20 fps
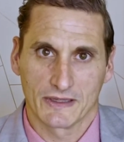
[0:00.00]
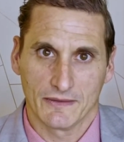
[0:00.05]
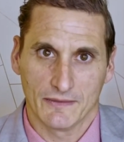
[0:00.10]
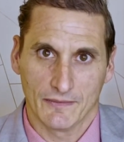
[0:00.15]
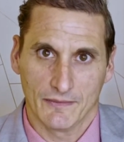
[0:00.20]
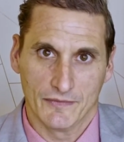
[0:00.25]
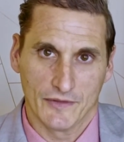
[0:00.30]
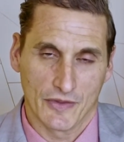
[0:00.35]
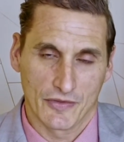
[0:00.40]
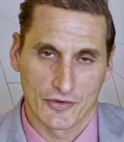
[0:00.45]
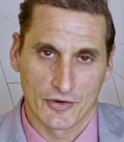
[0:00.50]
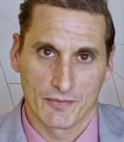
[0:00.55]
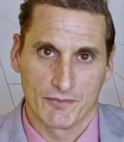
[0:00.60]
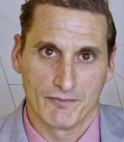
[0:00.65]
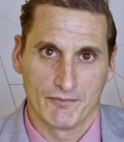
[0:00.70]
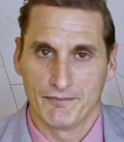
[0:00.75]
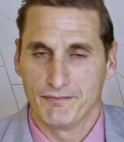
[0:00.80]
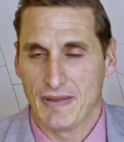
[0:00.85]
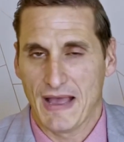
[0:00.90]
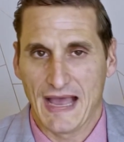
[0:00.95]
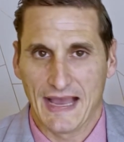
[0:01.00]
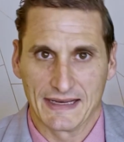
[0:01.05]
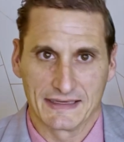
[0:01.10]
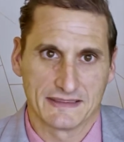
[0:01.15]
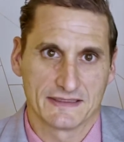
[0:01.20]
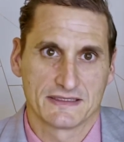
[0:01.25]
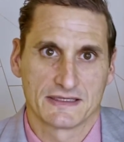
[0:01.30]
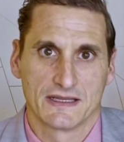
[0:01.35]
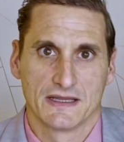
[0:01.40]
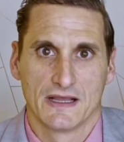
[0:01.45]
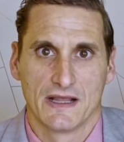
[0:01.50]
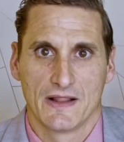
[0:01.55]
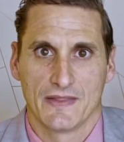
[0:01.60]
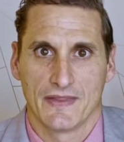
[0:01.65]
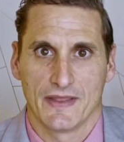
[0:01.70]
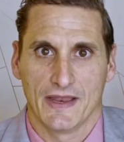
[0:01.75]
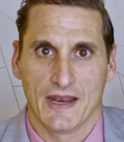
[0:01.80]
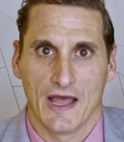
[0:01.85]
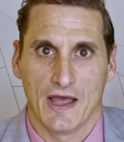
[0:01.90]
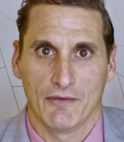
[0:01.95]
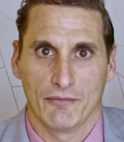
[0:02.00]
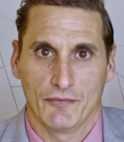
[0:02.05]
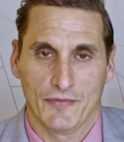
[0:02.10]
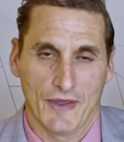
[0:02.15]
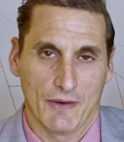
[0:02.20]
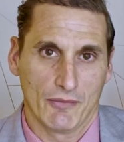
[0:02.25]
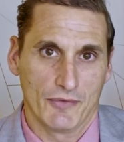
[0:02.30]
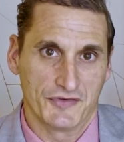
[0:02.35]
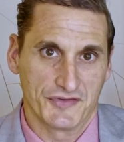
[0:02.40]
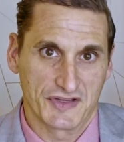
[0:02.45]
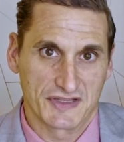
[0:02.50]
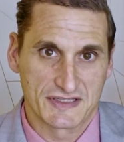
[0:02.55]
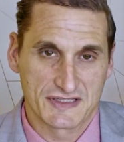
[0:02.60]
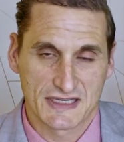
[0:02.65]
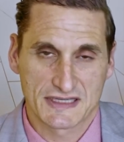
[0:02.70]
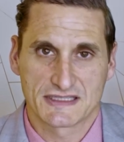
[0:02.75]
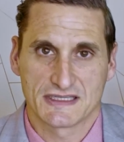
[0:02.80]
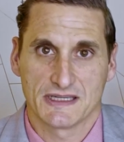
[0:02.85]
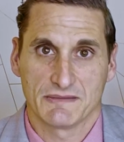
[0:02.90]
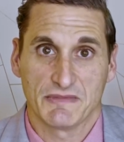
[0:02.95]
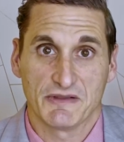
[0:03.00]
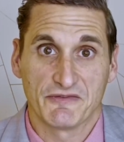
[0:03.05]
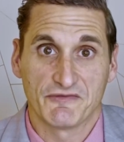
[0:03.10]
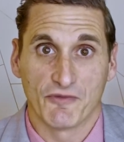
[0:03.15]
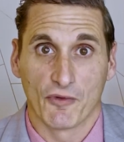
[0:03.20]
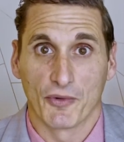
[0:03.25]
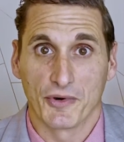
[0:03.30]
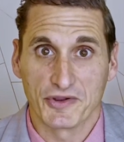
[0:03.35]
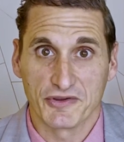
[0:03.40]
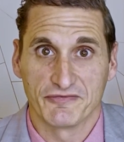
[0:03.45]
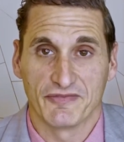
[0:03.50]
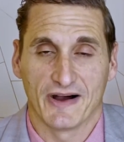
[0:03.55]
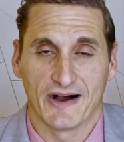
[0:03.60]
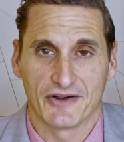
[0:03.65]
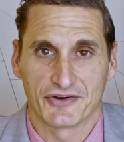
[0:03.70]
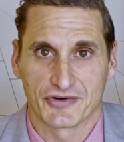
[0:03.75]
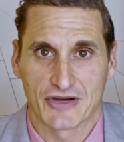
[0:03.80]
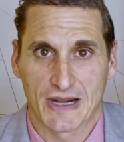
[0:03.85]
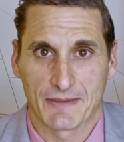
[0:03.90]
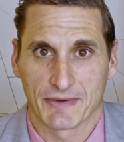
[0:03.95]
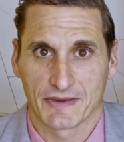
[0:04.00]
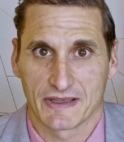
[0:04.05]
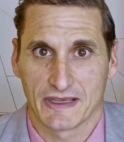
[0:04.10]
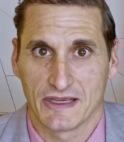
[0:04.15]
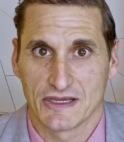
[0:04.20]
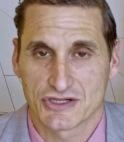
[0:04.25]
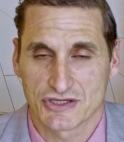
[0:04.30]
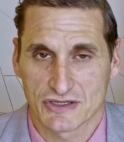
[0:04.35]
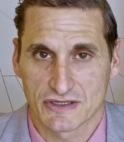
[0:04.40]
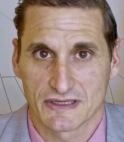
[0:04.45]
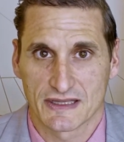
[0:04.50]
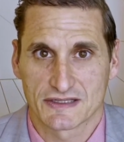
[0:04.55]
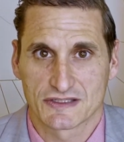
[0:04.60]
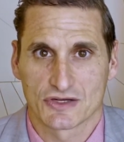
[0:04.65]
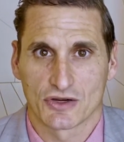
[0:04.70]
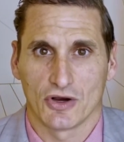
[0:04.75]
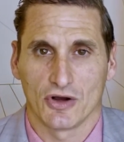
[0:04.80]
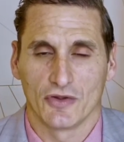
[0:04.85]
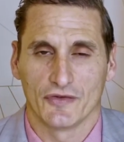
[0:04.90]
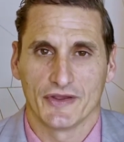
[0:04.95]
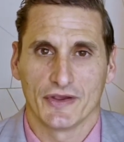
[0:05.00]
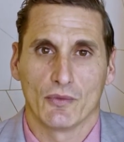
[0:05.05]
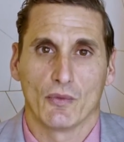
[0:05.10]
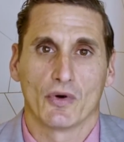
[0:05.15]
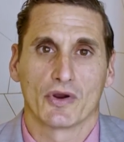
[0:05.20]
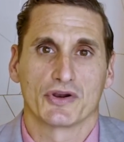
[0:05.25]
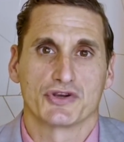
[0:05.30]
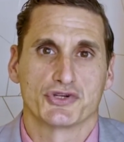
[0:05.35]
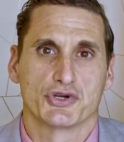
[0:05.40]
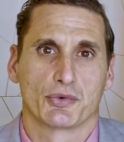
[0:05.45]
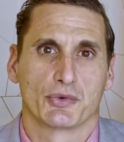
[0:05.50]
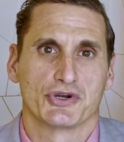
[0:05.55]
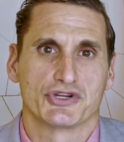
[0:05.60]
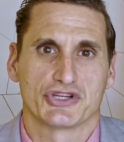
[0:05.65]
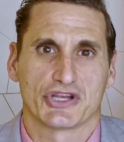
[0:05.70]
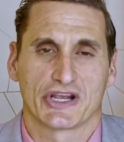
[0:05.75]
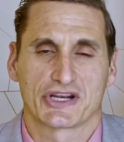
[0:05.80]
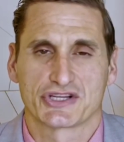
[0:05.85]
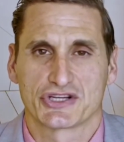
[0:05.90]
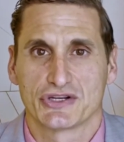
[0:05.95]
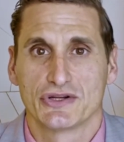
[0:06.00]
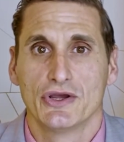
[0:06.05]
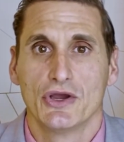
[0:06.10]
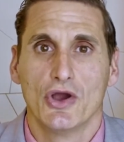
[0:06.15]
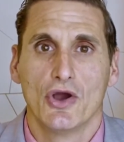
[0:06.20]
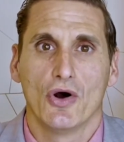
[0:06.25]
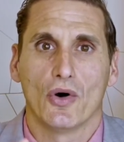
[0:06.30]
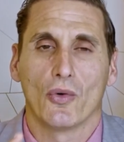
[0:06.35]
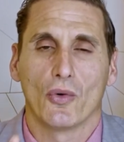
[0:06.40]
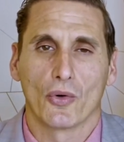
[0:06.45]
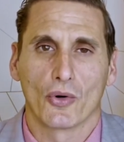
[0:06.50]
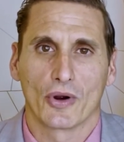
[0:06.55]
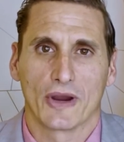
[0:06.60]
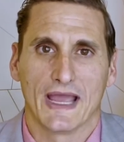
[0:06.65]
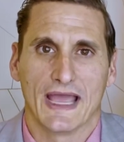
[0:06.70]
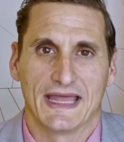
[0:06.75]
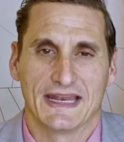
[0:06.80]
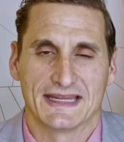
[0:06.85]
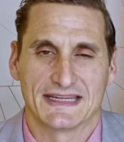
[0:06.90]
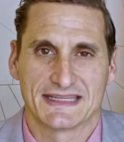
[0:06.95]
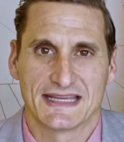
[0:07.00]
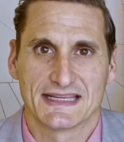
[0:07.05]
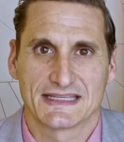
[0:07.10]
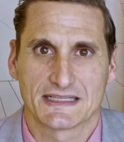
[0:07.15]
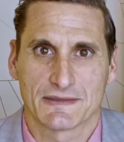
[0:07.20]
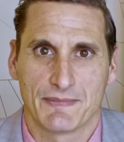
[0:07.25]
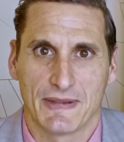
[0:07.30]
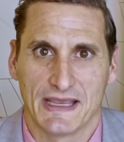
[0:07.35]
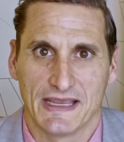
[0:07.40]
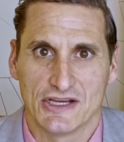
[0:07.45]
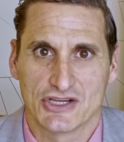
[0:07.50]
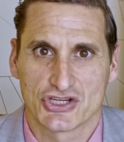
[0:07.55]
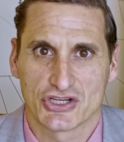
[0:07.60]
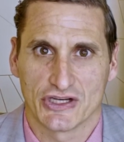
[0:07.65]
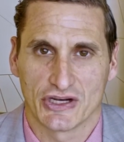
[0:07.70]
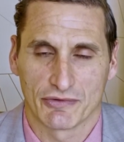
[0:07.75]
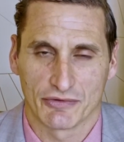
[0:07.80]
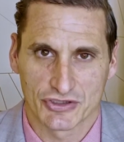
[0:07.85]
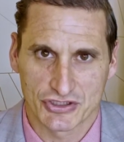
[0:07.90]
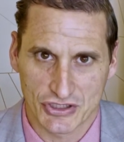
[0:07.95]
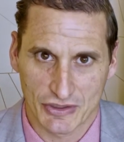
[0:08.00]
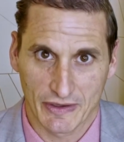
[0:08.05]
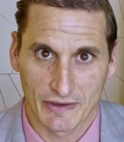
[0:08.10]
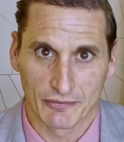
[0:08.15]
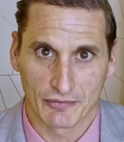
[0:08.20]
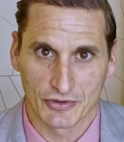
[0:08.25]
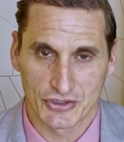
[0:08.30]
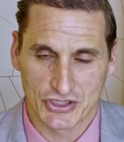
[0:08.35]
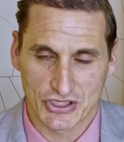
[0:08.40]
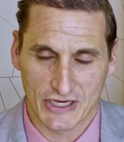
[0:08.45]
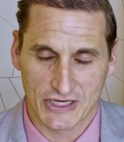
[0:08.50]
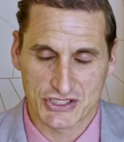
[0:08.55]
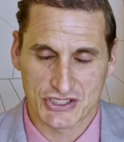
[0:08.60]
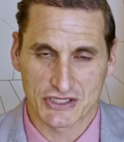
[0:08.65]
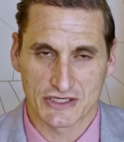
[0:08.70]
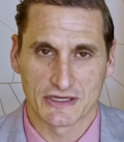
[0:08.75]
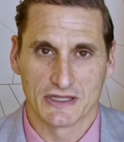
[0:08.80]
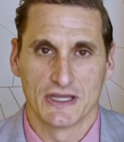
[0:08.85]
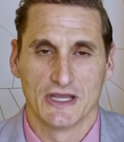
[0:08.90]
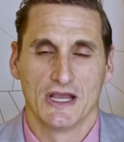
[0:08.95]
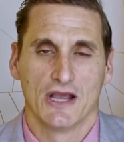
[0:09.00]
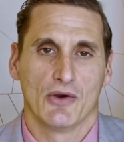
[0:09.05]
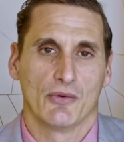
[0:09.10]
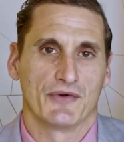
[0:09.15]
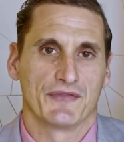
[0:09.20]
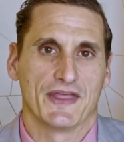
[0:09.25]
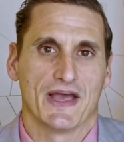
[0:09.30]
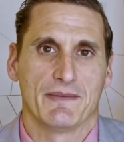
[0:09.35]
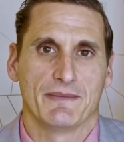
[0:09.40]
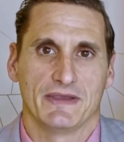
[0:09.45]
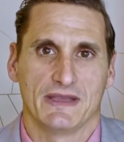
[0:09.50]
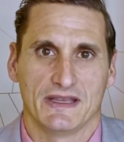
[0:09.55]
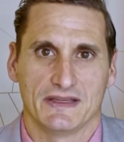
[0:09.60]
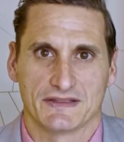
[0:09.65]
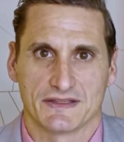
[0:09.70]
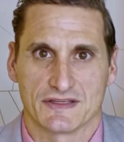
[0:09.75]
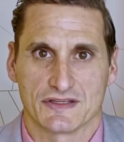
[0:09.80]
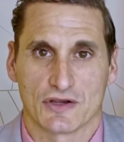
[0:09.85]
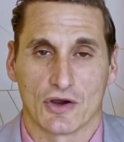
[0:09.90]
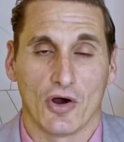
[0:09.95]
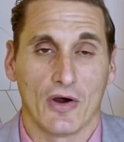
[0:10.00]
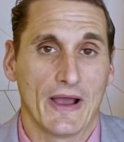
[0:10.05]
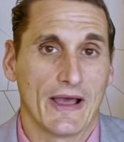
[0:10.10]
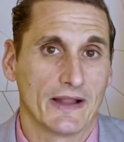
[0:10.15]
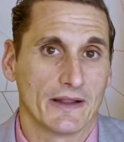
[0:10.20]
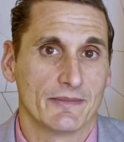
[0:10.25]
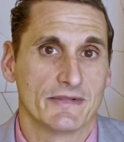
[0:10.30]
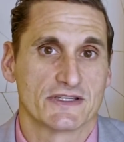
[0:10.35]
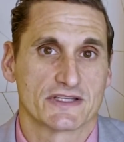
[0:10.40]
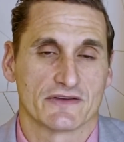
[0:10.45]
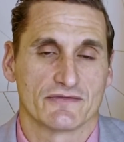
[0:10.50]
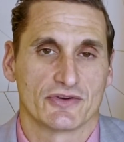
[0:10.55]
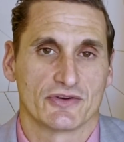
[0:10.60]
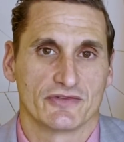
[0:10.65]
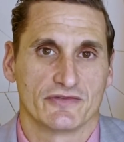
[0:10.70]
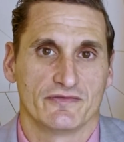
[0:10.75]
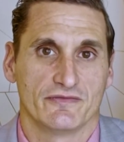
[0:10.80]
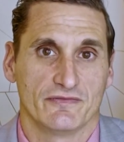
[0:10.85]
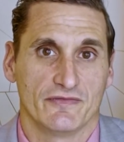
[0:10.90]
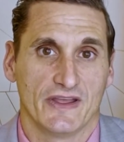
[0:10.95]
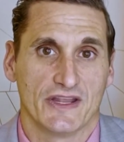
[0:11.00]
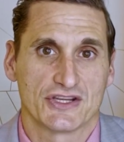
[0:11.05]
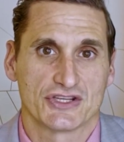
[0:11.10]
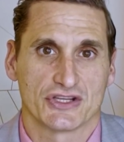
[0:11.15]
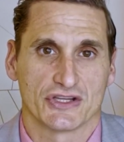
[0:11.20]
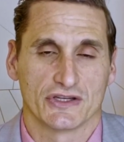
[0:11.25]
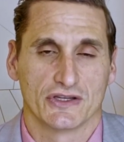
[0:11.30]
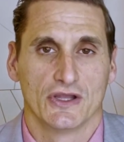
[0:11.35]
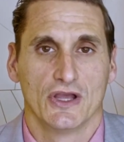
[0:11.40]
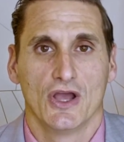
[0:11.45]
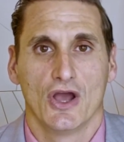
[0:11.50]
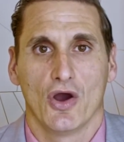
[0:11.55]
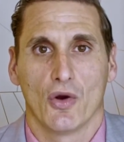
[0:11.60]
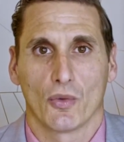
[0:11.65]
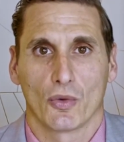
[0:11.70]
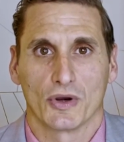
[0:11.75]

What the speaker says: another patent that was existing before you filed your application. That's called a 102 rejection or an anticipation in rejection. What that means is all elements of your invention were